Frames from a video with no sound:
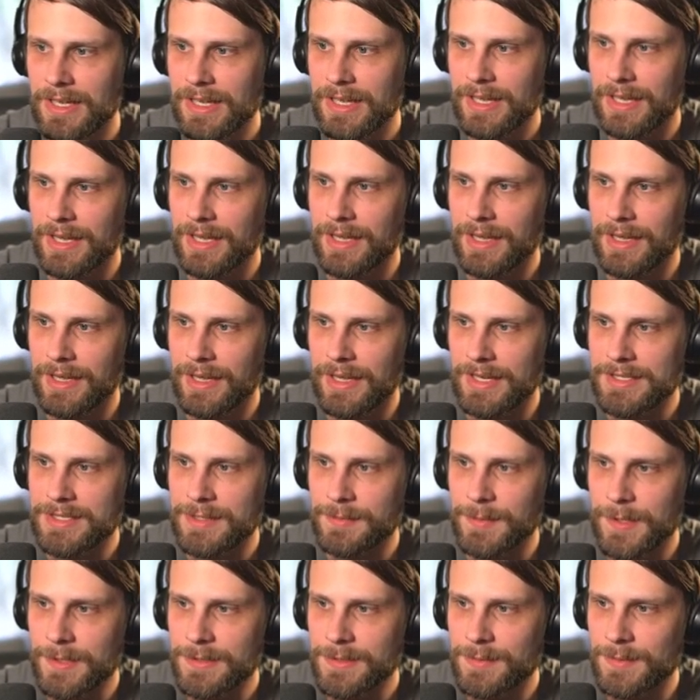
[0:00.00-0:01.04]
I
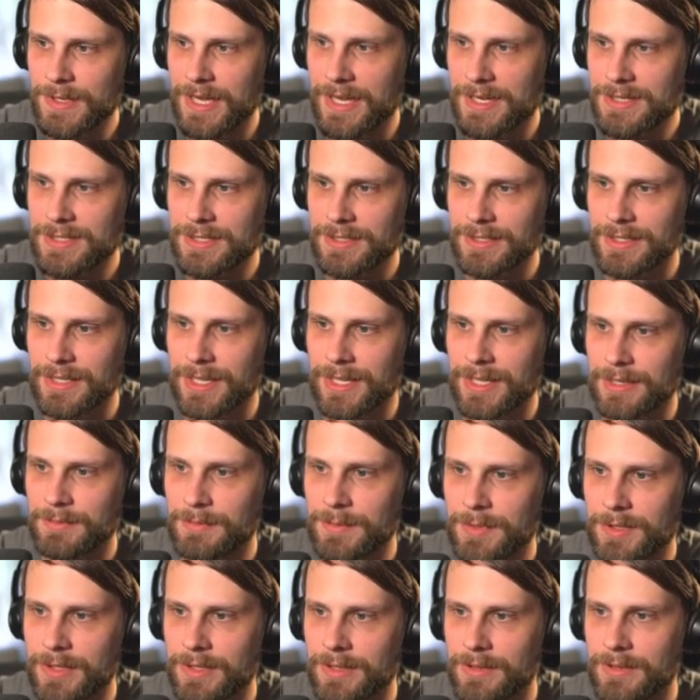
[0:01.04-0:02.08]
suppose we actually can
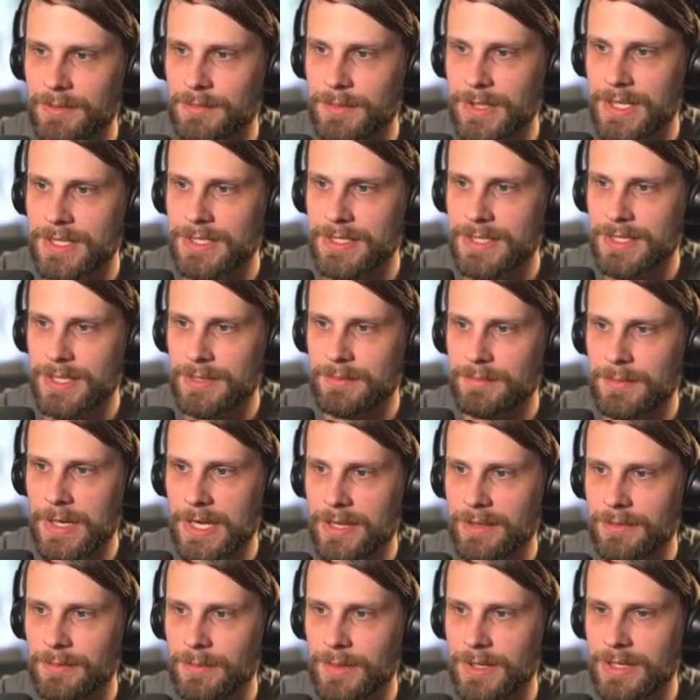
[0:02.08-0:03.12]
play the Blightstep
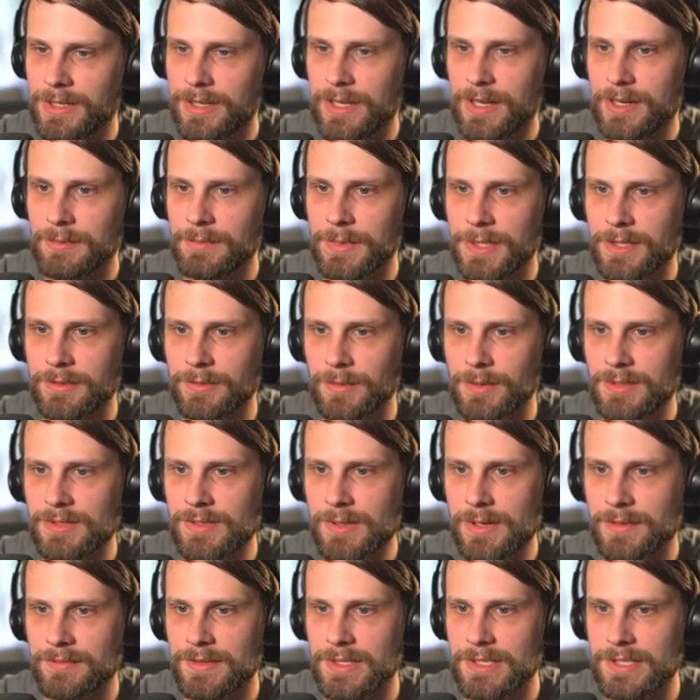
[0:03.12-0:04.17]
pathway now because we do
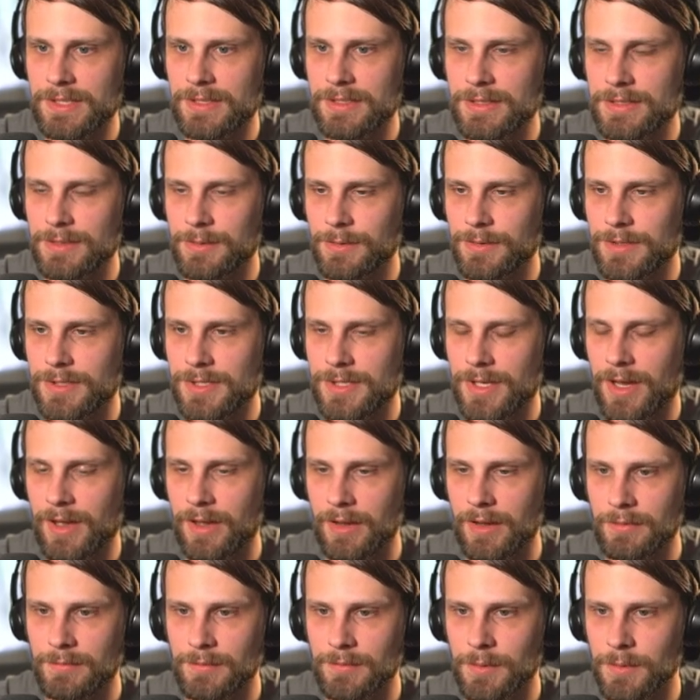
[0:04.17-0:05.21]
have the Ziatora's
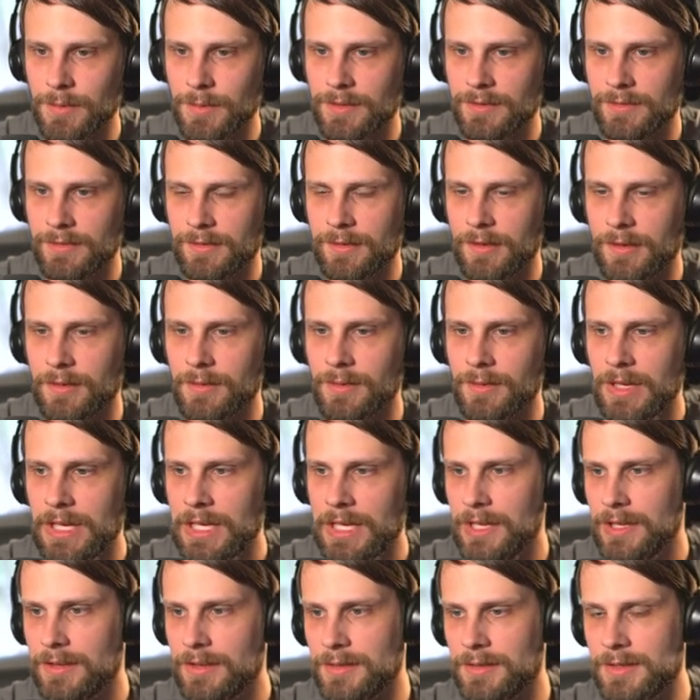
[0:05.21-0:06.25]
Envoy. So
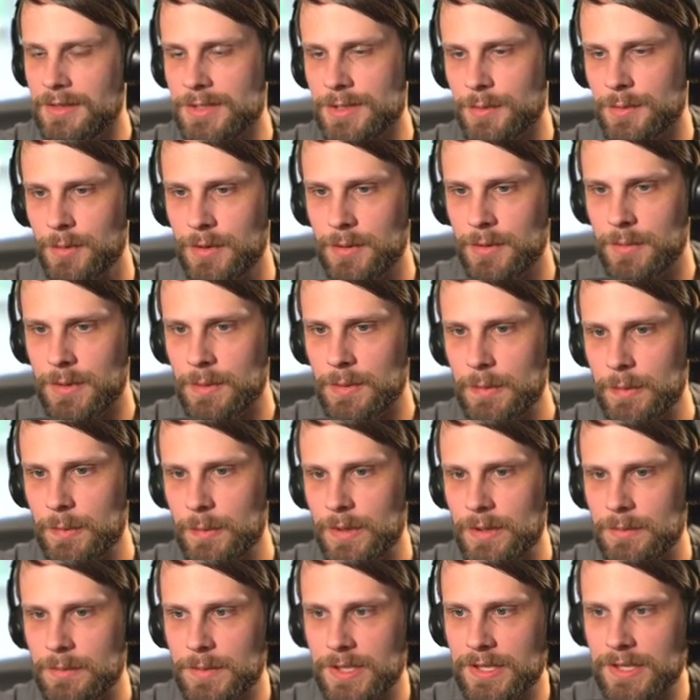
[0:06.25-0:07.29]
there is a world where we want
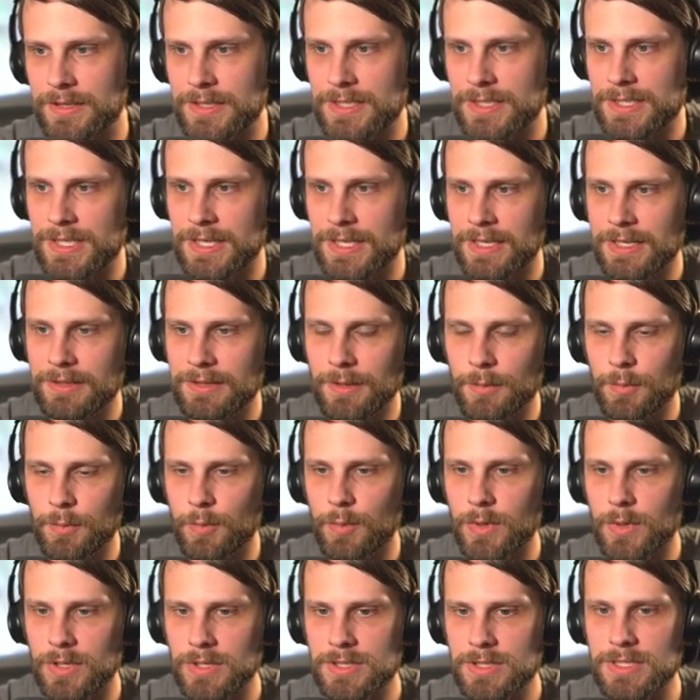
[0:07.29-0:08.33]
to play this, and at the
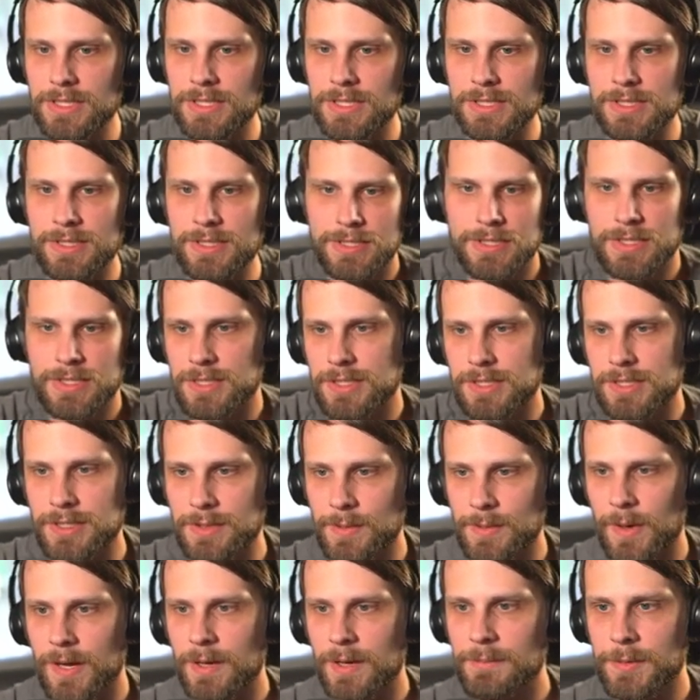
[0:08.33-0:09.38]
worst, it's just a
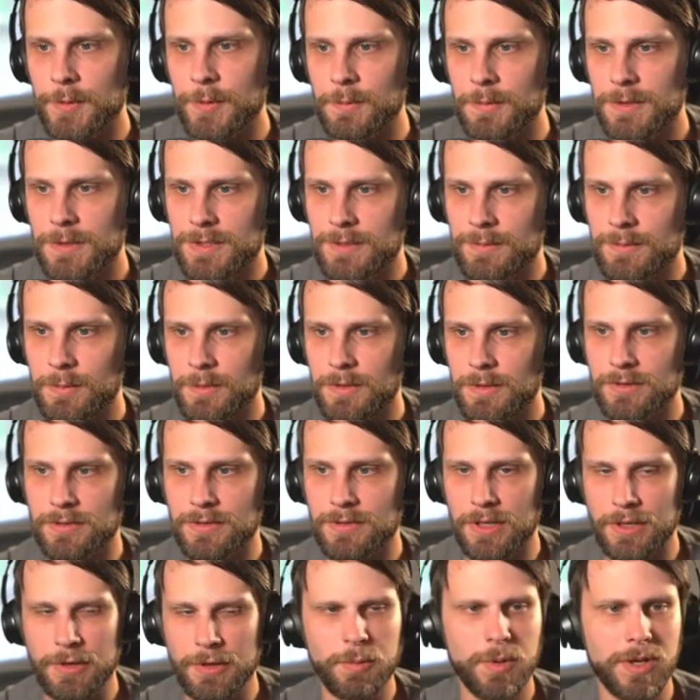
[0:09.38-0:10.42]
swamp, which we're
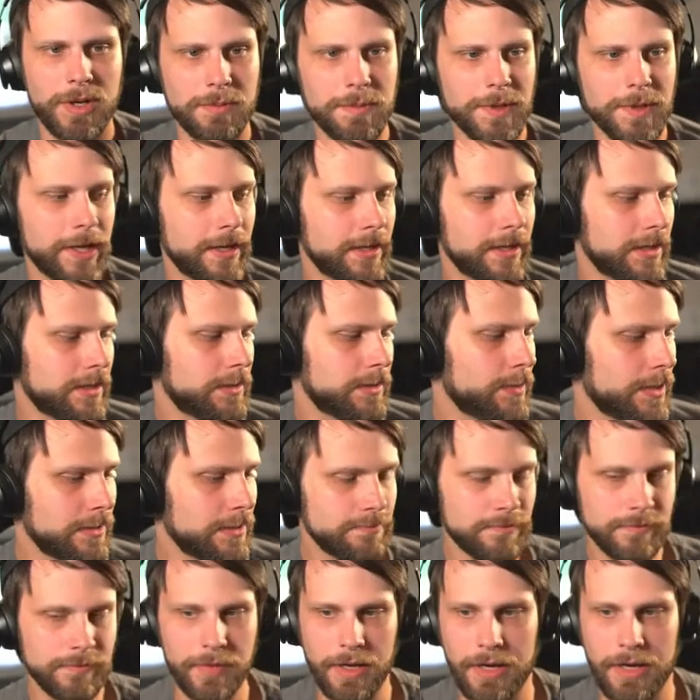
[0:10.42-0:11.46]
gonna want to play anyway.
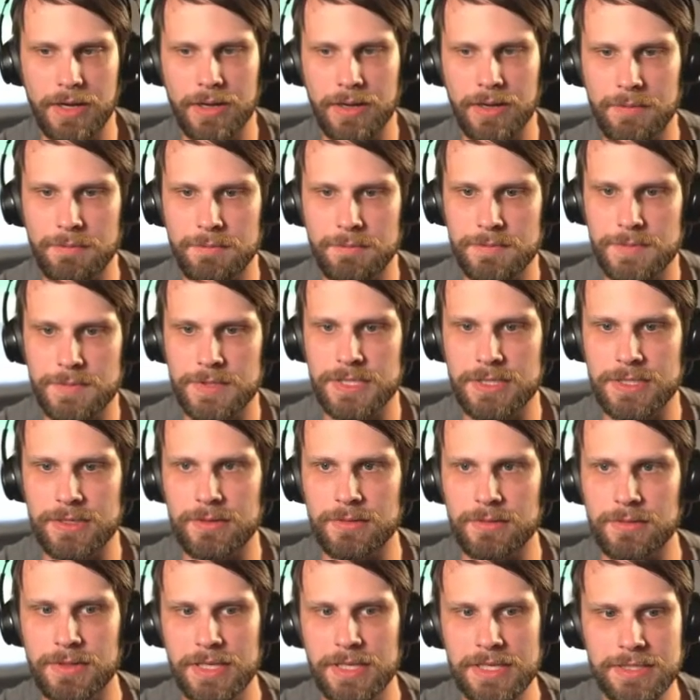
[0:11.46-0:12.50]
So
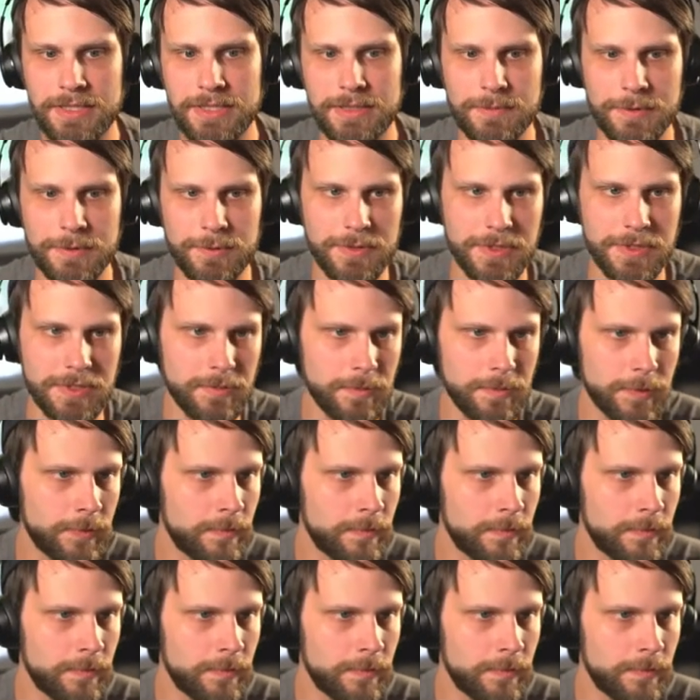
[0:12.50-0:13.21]
that seems reasonable.